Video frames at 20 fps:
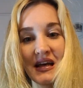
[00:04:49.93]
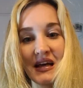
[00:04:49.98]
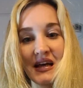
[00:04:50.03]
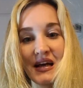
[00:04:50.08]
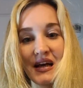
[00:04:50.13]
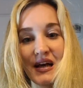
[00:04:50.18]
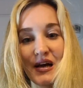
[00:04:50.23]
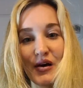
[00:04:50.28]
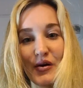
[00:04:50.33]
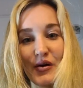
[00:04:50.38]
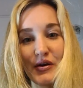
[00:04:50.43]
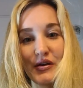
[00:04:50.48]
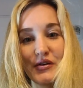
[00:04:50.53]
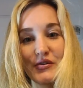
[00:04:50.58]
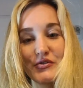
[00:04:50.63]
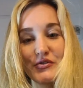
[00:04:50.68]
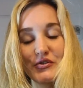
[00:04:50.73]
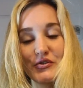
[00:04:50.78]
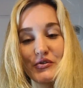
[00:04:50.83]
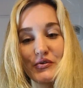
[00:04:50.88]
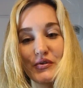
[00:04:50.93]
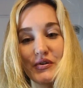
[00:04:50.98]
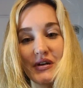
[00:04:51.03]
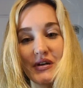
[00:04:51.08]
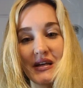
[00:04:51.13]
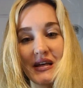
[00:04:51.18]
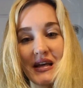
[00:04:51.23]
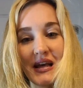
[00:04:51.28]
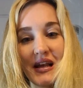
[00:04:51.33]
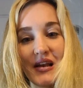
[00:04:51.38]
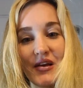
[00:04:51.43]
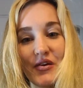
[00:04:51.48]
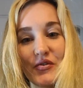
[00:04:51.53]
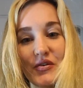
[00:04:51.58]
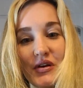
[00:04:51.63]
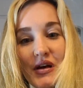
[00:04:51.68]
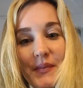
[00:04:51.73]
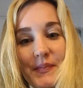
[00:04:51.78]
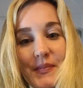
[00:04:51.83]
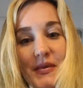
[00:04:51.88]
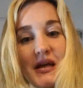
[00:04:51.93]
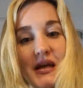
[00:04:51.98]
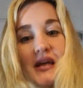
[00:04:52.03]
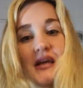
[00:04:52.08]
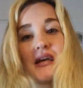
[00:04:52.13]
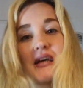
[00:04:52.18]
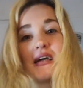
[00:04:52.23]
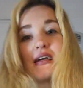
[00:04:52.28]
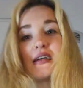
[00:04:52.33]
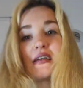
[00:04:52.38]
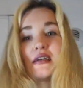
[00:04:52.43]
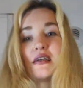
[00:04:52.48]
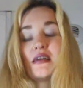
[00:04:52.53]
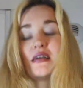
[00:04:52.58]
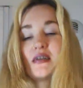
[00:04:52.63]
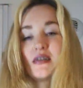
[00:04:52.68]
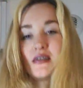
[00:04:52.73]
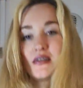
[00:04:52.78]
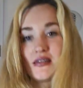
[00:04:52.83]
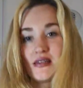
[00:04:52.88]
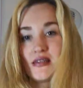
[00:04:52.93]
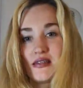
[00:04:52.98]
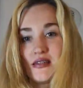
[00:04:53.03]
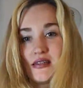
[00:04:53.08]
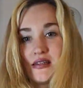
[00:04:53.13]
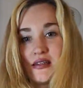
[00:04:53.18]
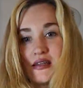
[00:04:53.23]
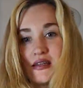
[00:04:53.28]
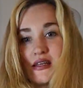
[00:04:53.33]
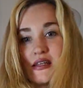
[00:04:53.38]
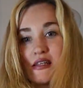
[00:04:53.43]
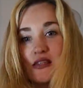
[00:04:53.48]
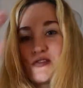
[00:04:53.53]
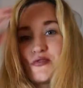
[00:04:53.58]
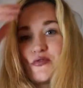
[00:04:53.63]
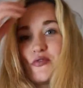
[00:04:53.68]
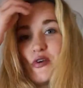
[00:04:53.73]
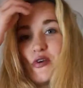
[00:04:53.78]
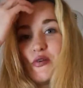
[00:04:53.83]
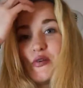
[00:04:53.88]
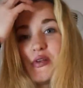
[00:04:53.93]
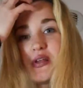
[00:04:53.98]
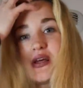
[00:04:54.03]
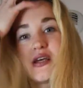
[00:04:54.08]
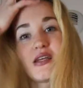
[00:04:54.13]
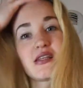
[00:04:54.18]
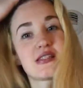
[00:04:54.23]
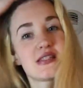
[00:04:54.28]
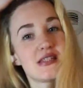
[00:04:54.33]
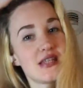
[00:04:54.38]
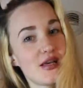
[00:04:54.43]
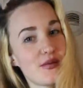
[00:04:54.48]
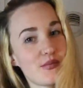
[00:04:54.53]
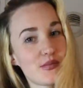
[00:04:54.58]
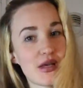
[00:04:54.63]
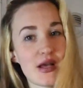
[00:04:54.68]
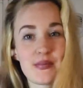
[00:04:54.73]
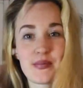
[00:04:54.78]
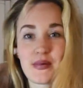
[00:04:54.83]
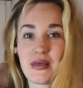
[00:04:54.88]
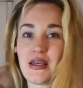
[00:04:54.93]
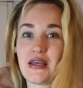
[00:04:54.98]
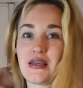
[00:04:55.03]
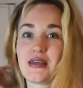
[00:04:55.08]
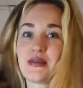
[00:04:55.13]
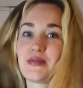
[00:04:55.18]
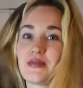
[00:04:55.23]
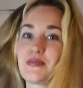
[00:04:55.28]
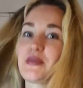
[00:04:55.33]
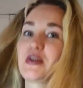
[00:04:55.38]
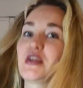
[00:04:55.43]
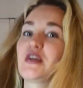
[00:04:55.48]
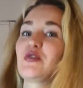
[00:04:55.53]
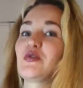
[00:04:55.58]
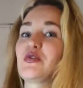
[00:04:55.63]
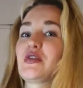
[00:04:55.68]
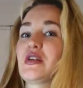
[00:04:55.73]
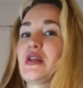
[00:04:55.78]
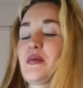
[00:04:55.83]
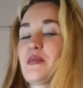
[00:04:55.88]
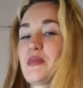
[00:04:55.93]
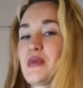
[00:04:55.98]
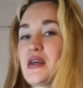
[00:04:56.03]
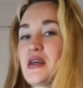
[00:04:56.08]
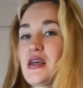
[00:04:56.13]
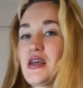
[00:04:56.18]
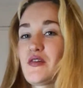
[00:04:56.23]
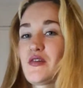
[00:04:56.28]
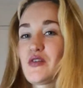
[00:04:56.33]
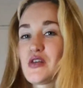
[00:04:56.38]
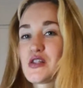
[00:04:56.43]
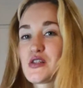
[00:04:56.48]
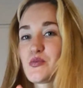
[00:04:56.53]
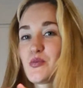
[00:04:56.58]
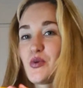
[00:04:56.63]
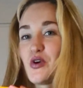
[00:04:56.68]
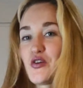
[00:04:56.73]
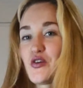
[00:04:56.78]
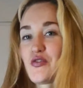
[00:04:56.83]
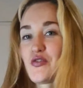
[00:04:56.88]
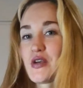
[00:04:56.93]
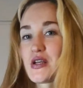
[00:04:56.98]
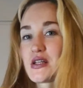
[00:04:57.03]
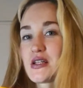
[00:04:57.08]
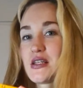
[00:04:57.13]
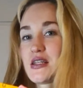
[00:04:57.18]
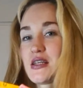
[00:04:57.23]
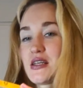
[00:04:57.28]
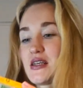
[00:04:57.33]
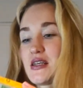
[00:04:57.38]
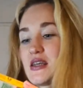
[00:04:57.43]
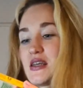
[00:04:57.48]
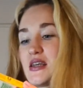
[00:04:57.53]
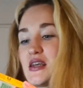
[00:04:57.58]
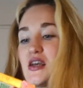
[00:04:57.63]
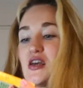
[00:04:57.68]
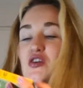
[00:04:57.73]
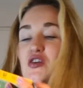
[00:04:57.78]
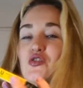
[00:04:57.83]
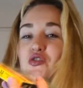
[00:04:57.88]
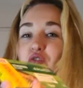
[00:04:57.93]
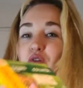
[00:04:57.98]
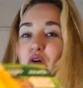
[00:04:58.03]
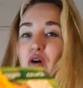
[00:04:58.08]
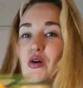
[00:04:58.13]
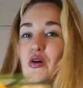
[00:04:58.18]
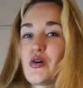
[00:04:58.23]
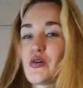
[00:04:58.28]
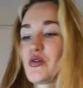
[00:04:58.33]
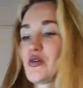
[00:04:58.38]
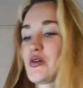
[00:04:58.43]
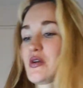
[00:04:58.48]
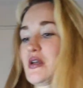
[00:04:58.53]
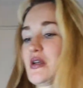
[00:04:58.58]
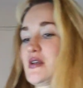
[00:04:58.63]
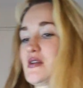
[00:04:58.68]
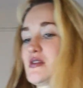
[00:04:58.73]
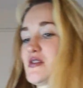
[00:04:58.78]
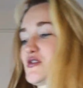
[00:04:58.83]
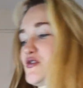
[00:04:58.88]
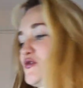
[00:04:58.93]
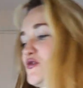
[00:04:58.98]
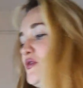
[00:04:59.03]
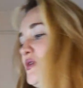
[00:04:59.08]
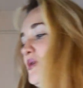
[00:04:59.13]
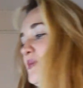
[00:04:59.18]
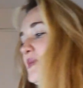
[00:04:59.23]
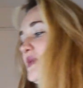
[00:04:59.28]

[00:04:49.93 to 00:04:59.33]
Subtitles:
How are you doing? Hello, Cupcake. It's a very nice name, Cupcake. Cute name. Fits perfectly to our cooking stream.